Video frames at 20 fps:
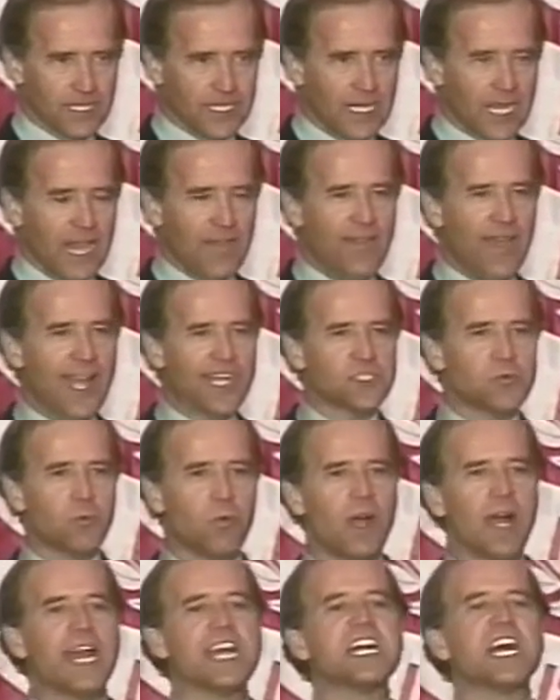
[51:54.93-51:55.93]
And that's
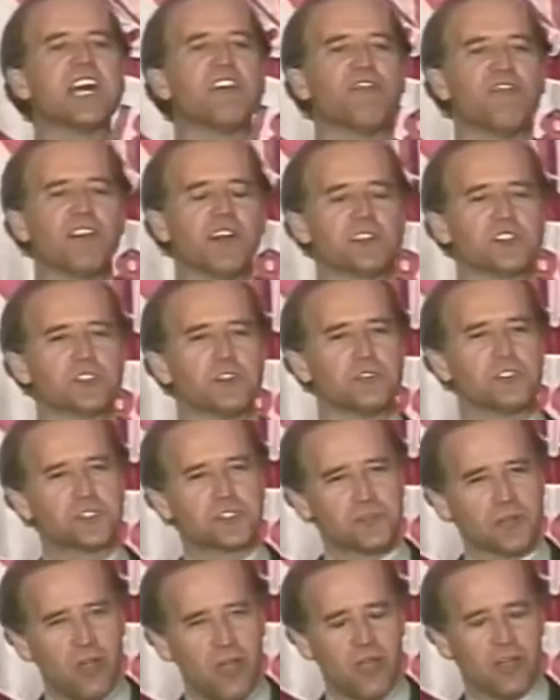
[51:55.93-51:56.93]
why I felt so
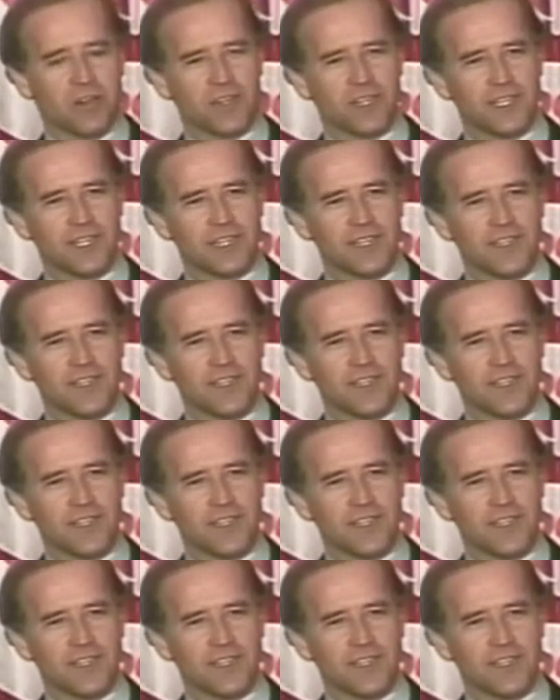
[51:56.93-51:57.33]
strongly